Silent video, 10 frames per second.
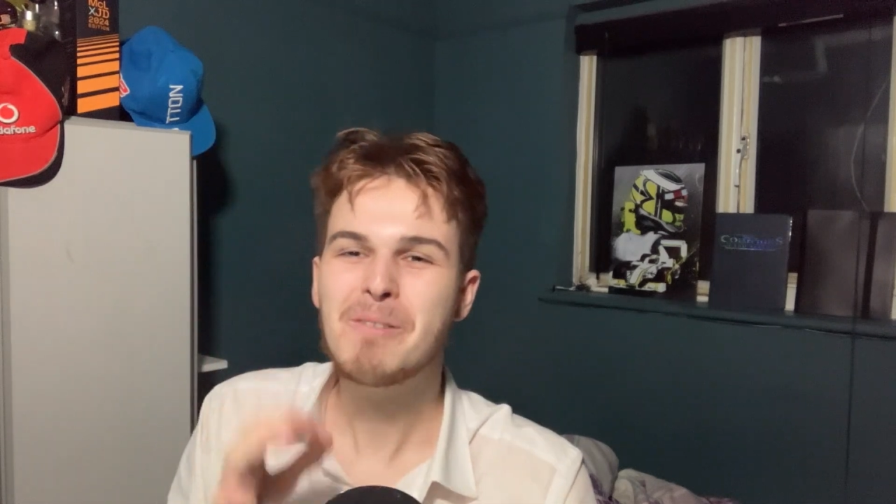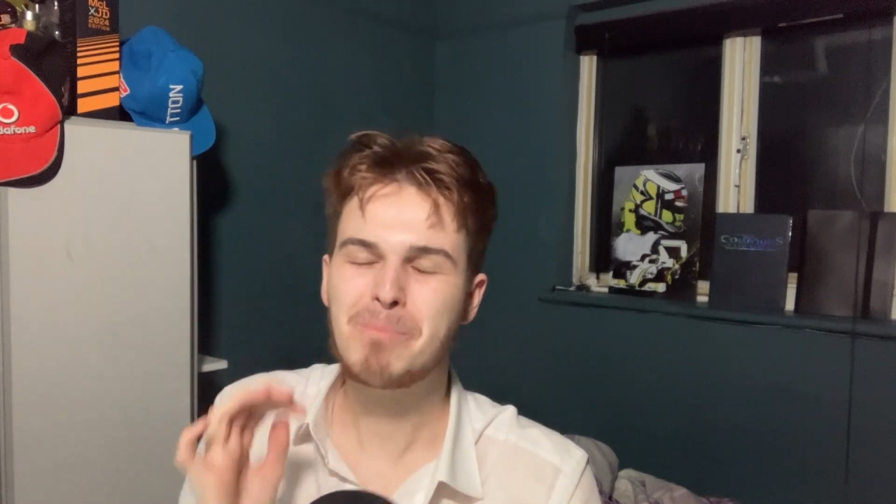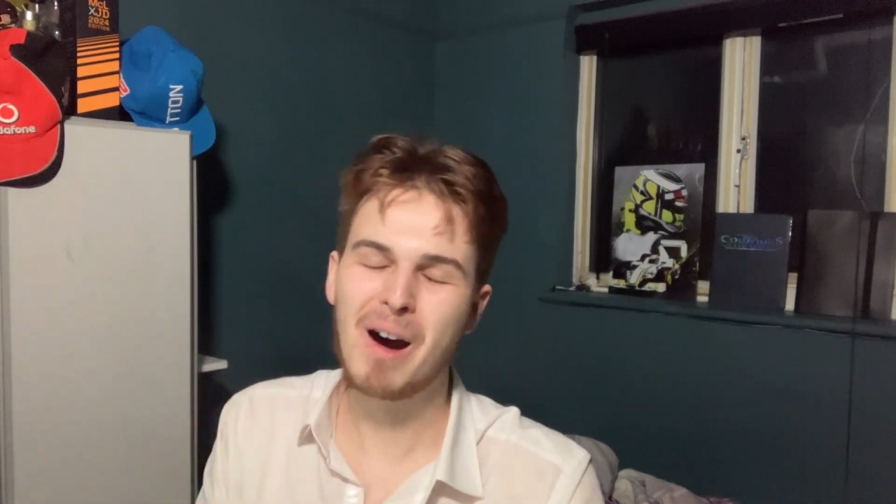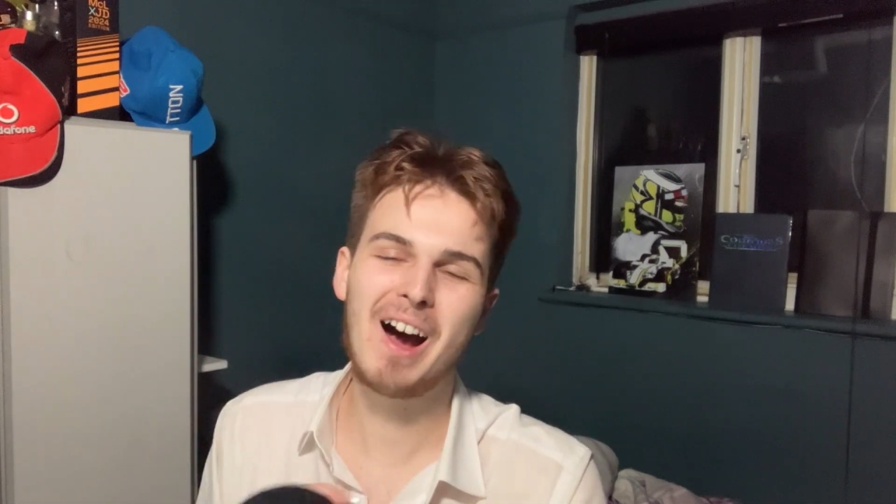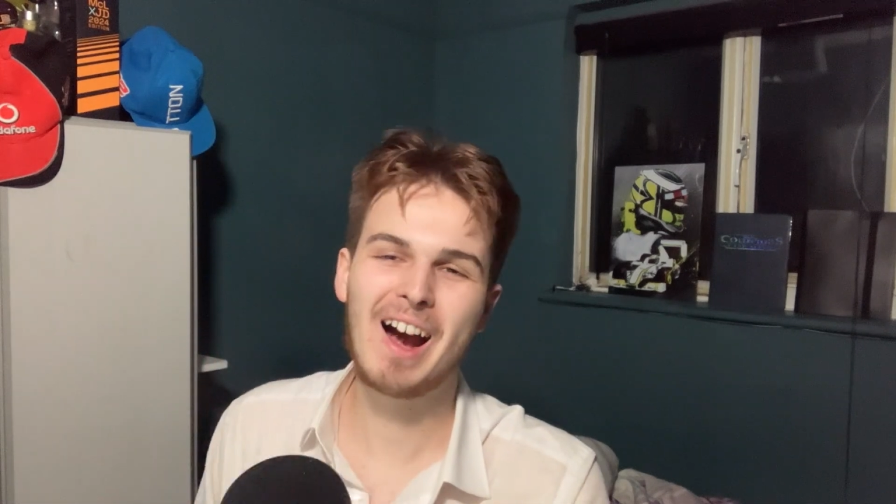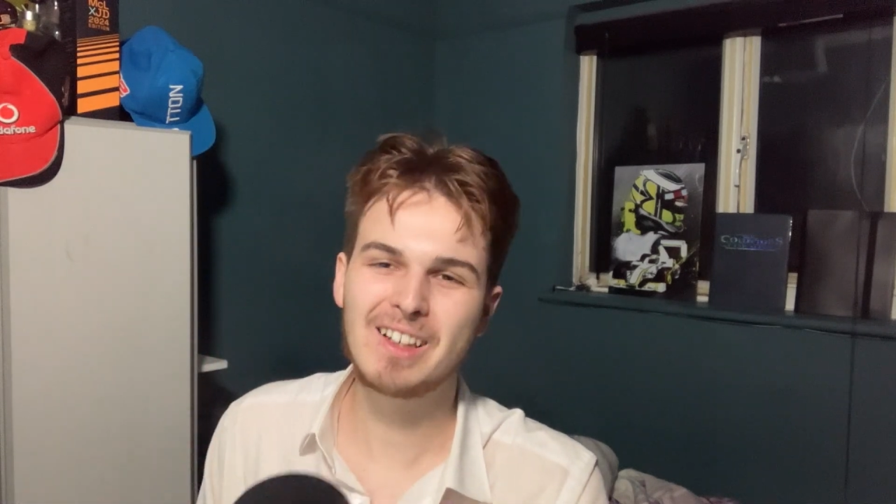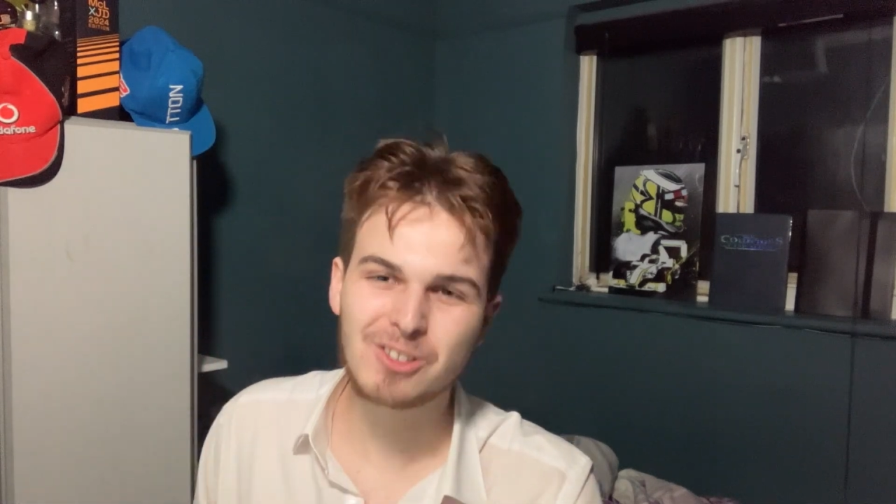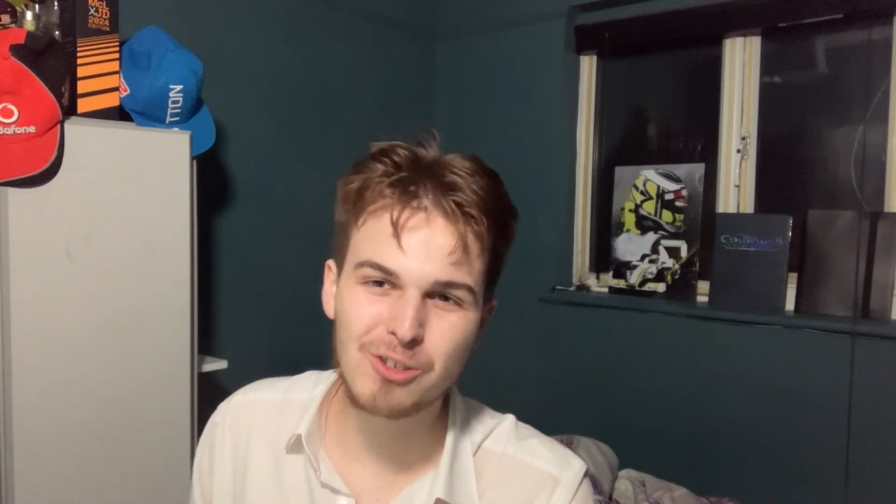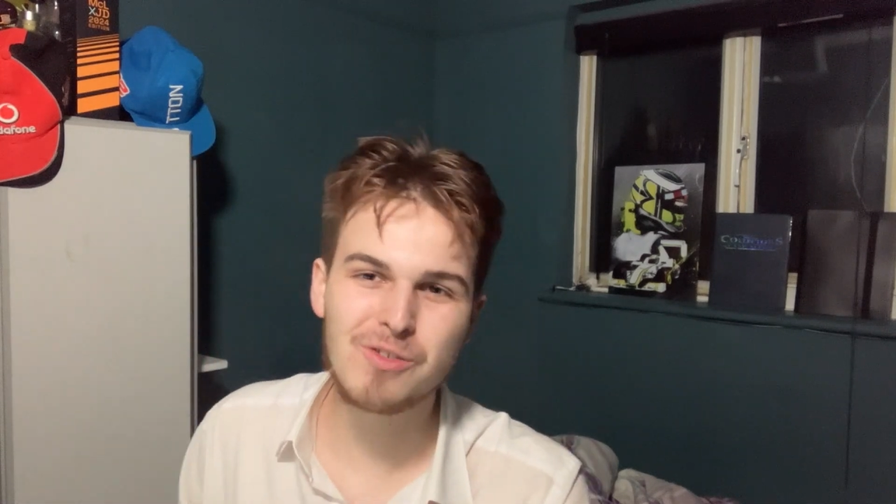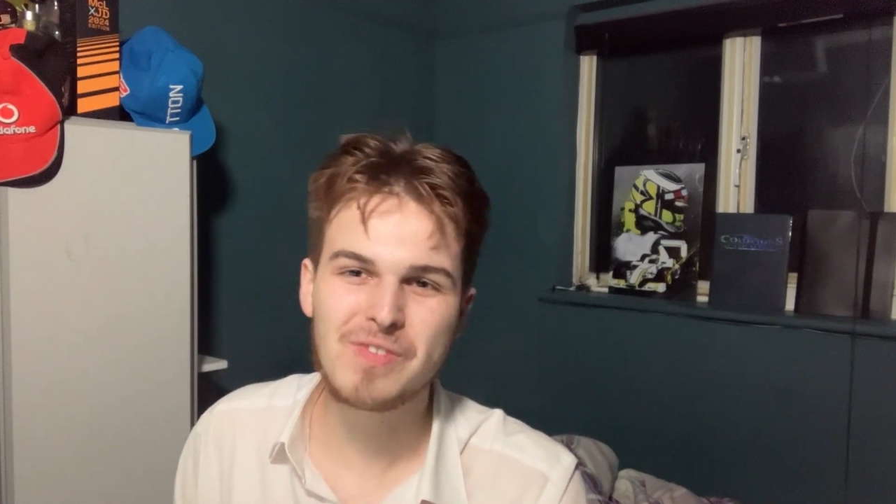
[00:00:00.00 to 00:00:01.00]
But I
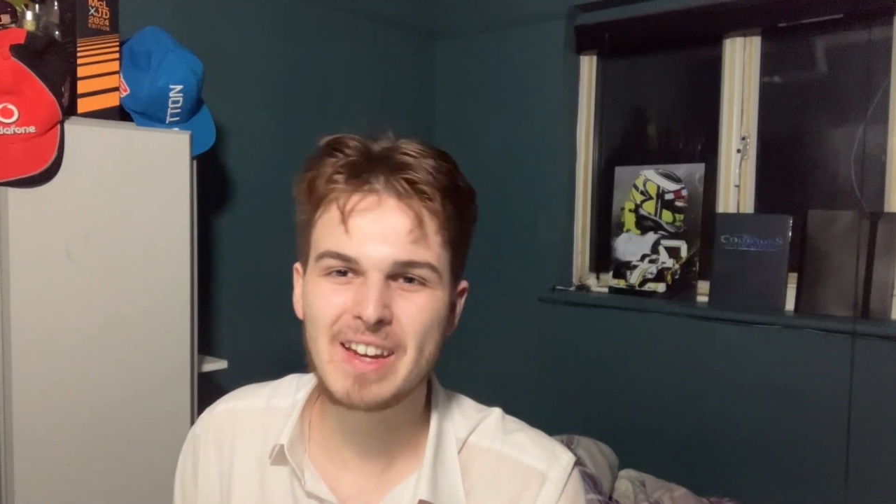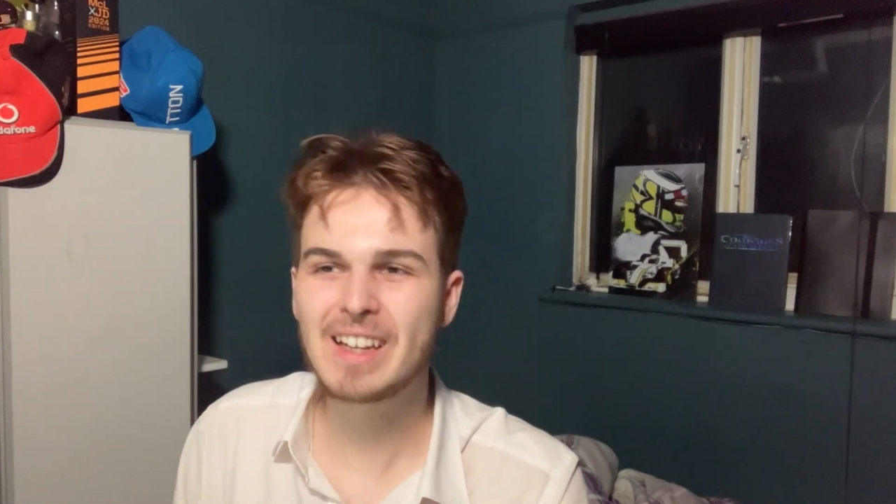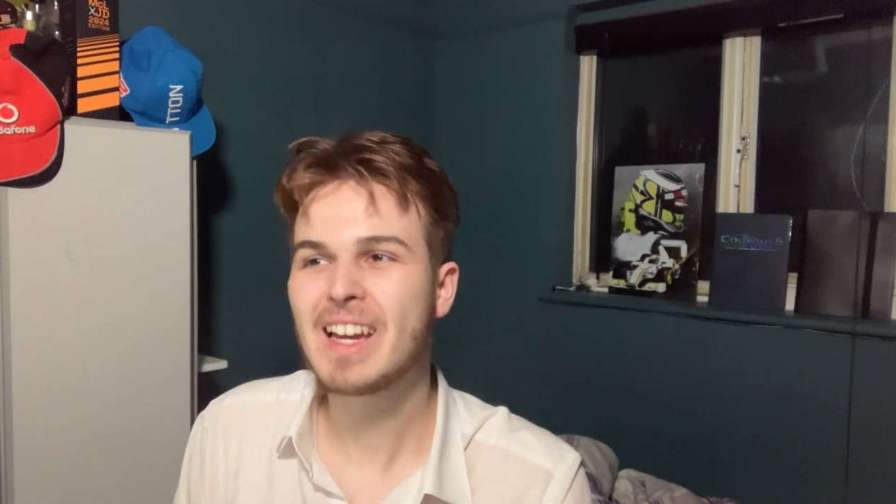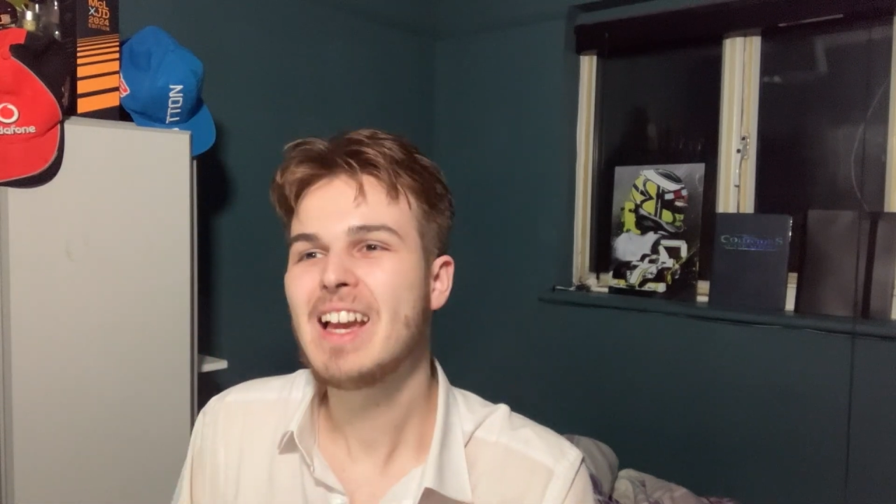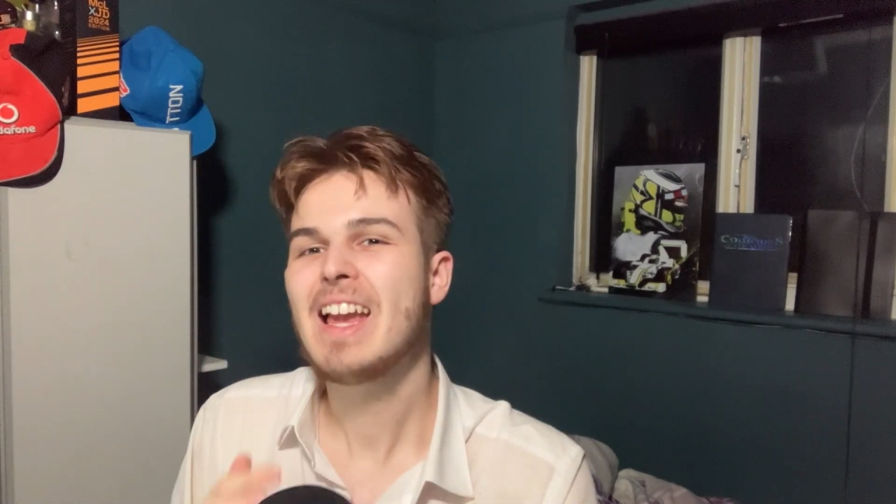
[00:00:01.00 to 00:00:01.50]
do think